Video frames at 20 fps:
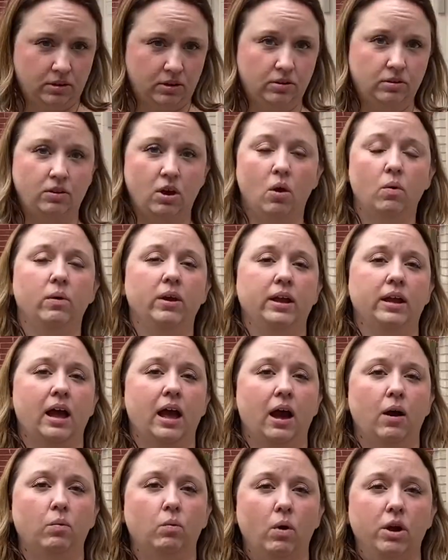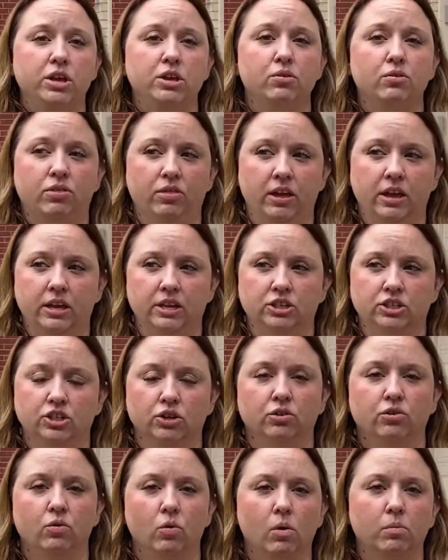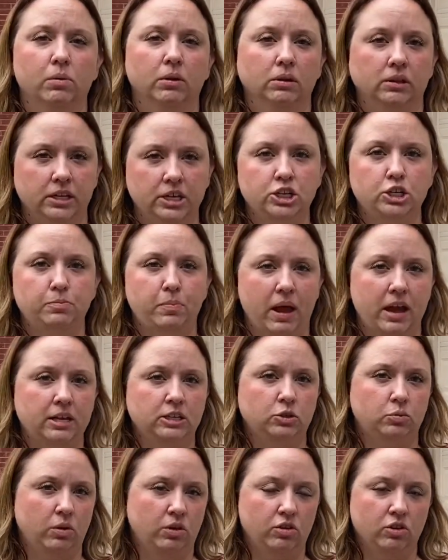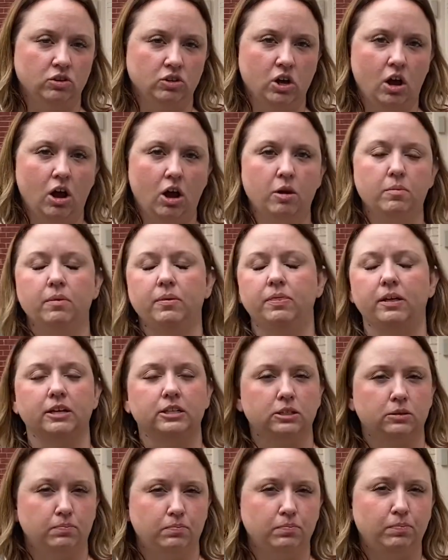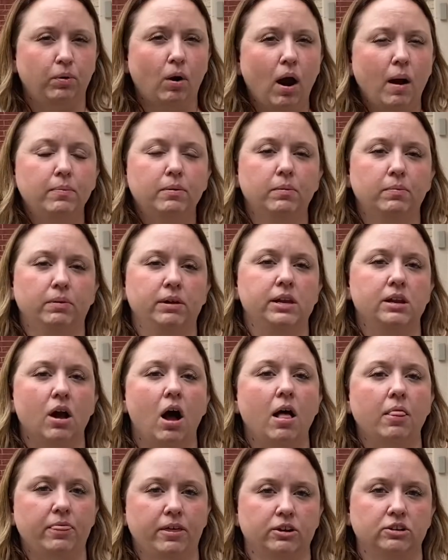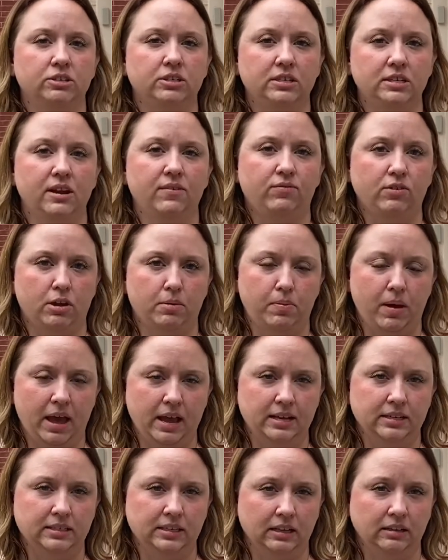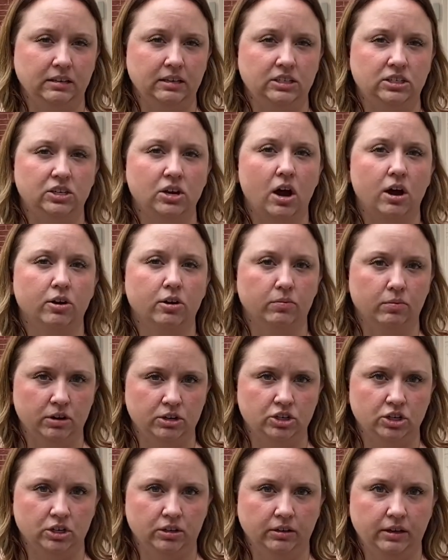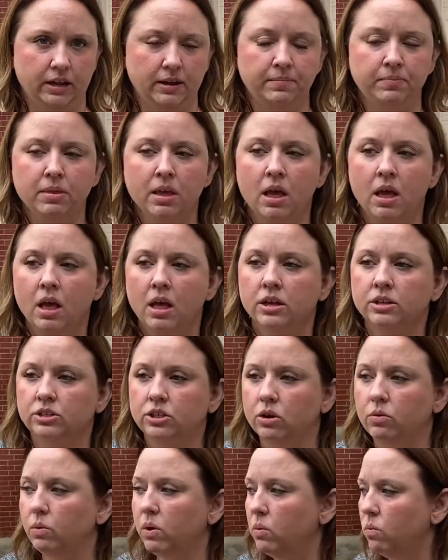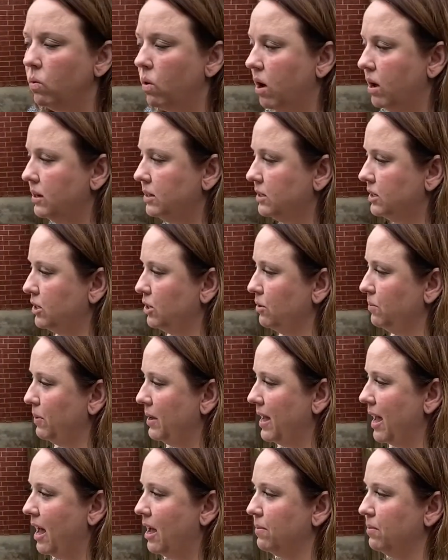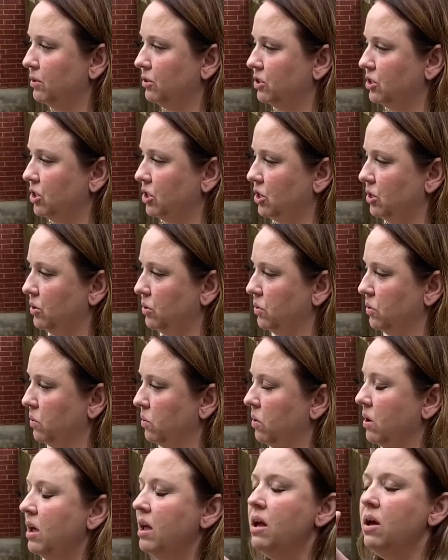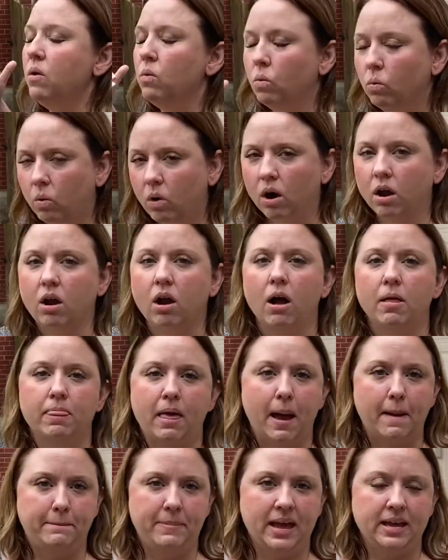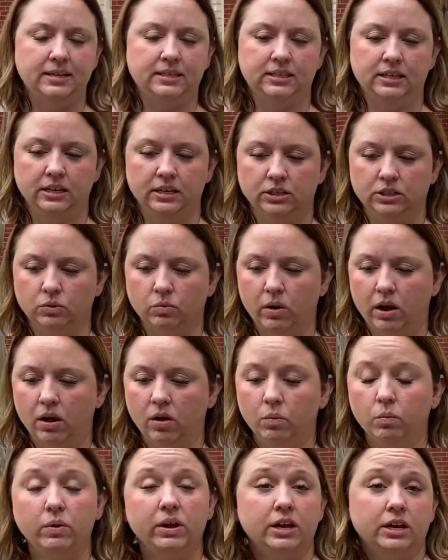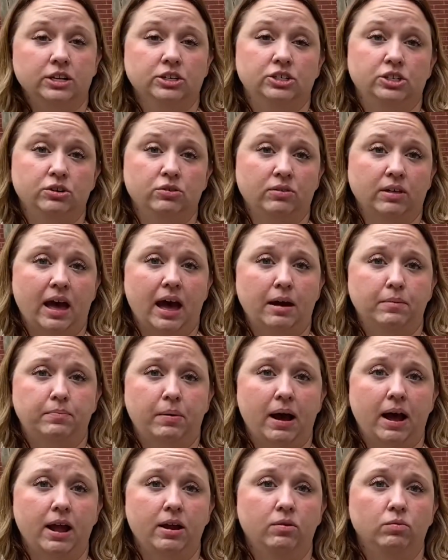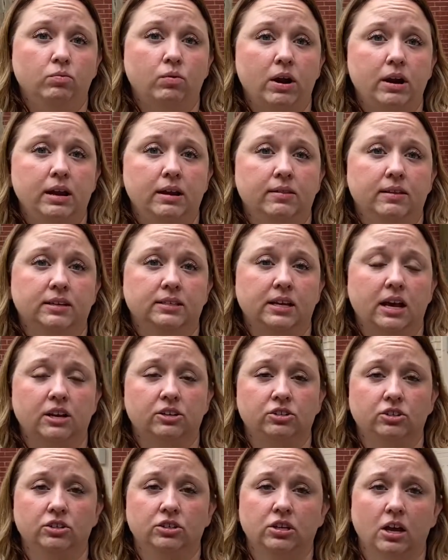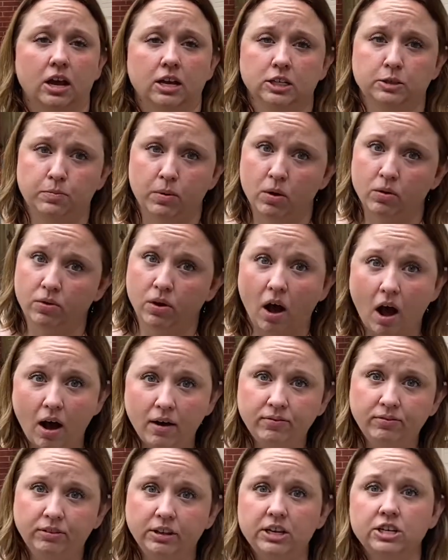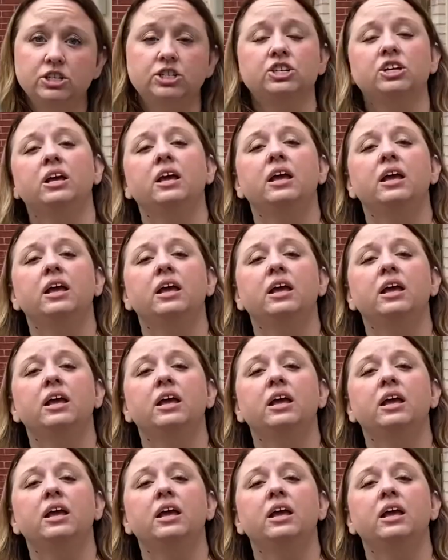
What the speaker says: going at what you think is your normal leash pace with your dog, but that's probably not their sniffing pace, at least not originally. So we want to be able to work on that pacing as well. We can do that by running this exercise both off leash